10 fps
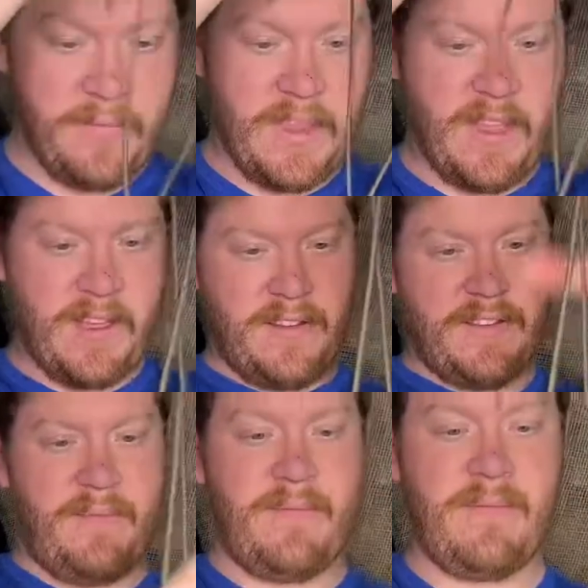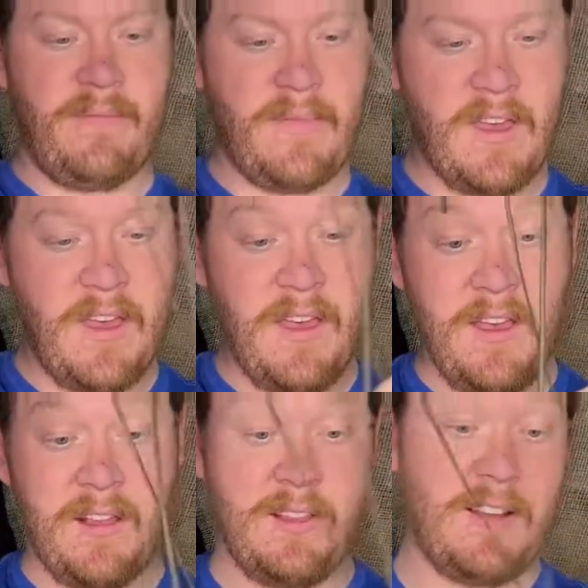get some
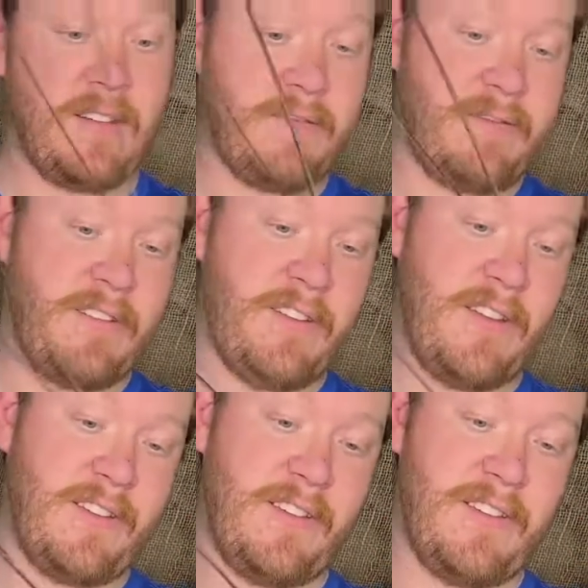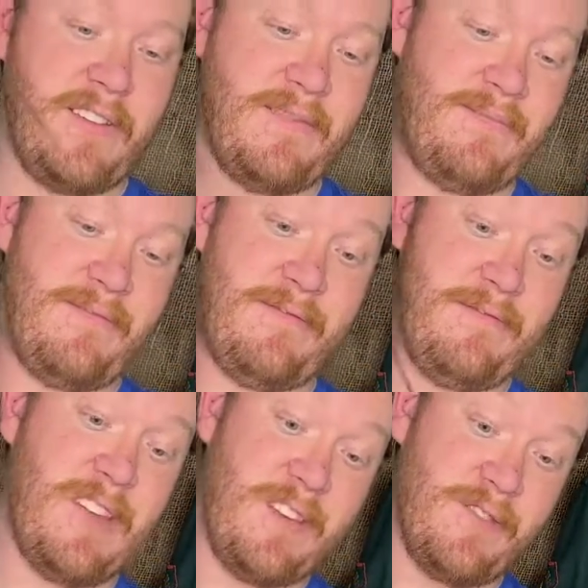love and
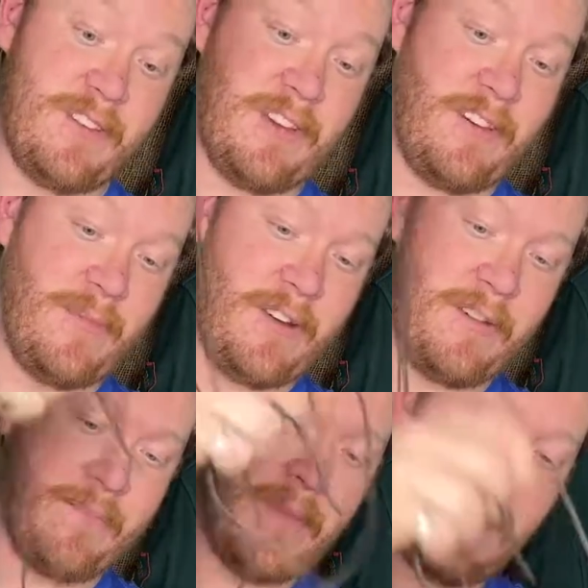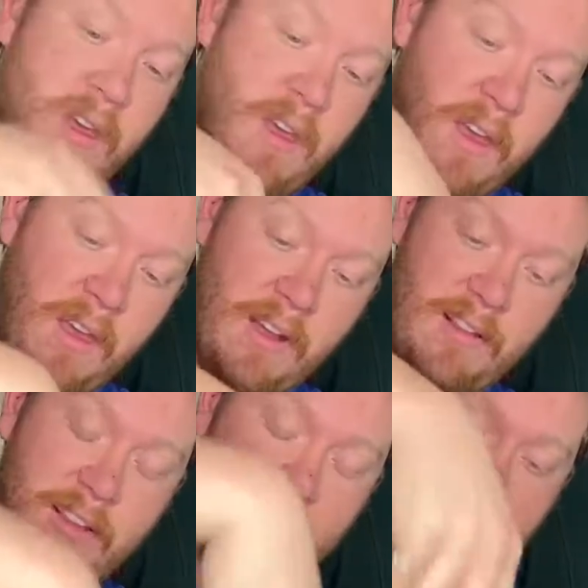video time here. Got
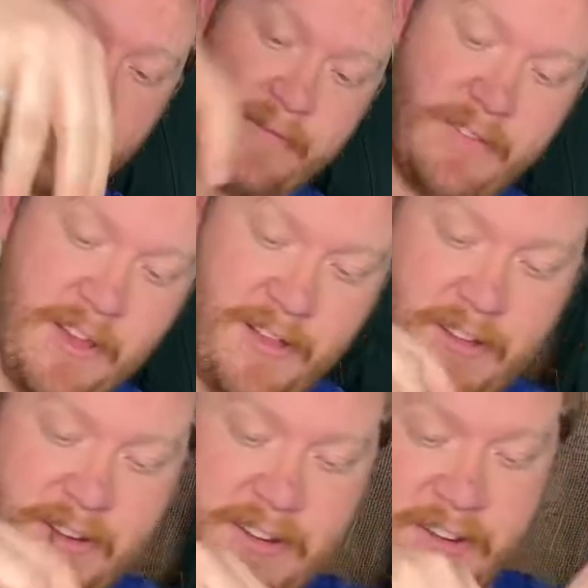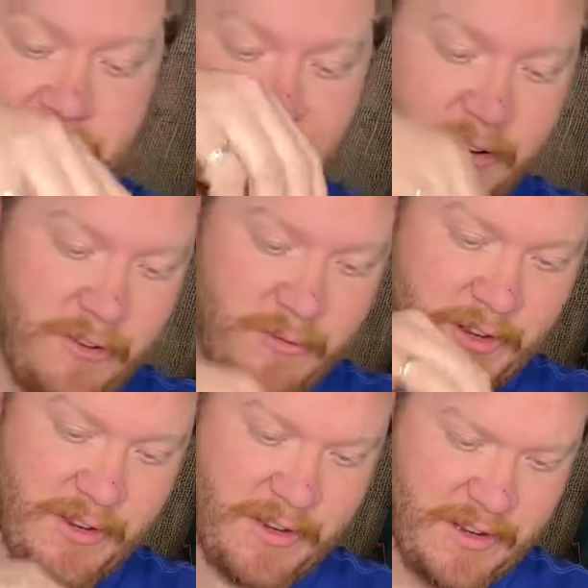lots of stuff to do,
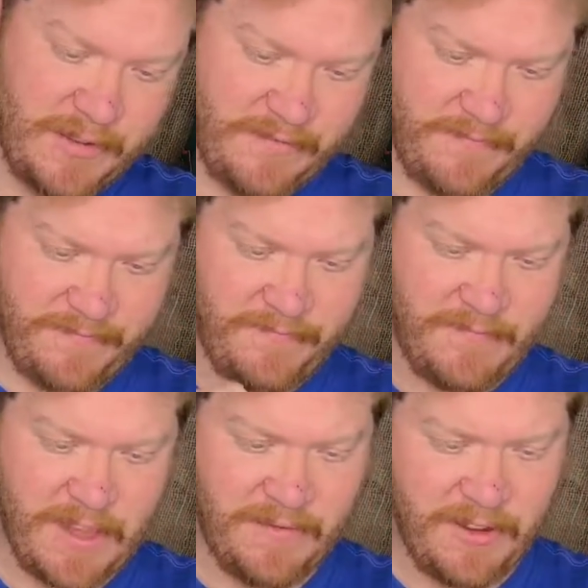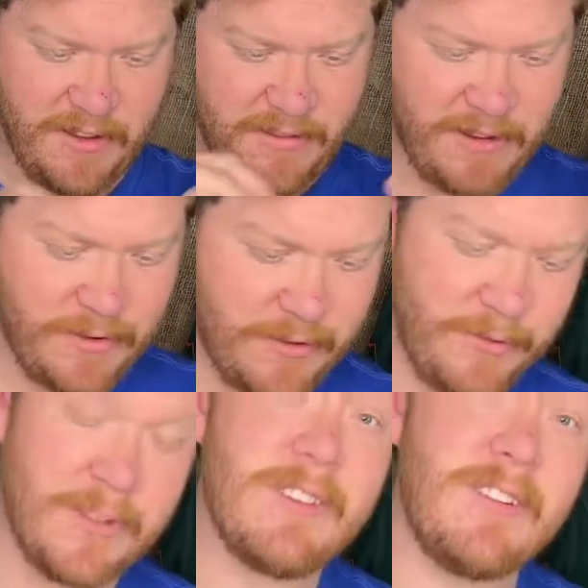but just haven't gotten around
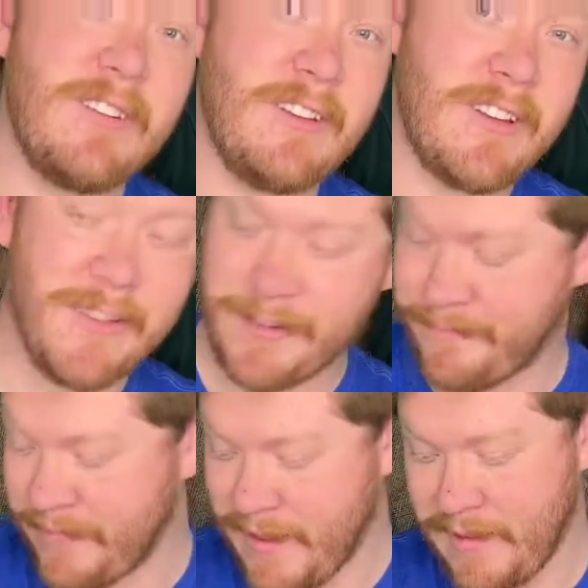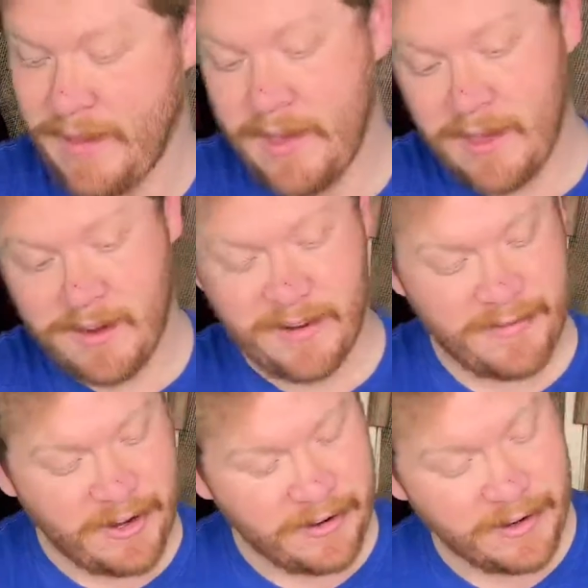to it. Sorry, you guys. Not a
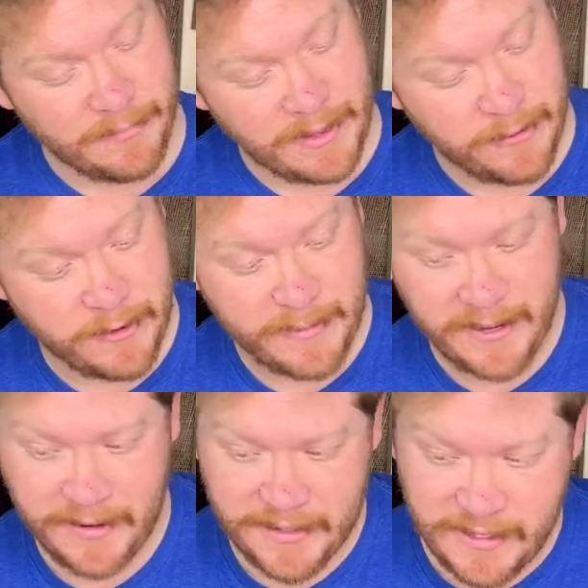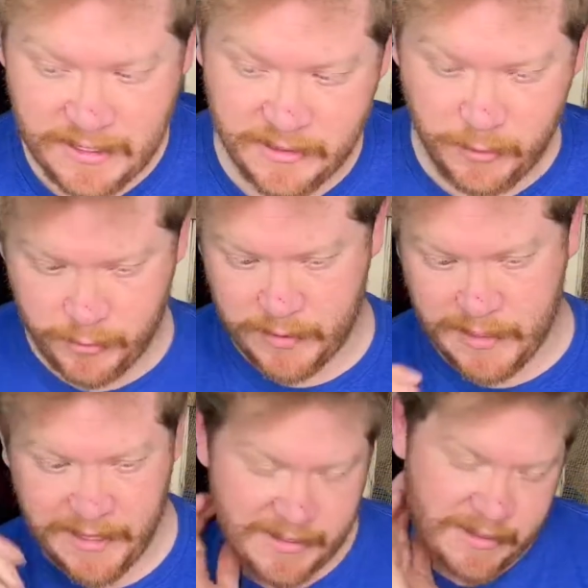very good uploader, but you can see that those
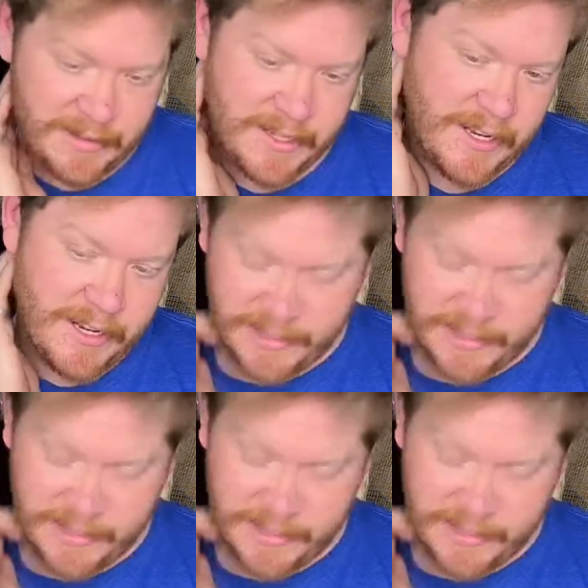laces stay nice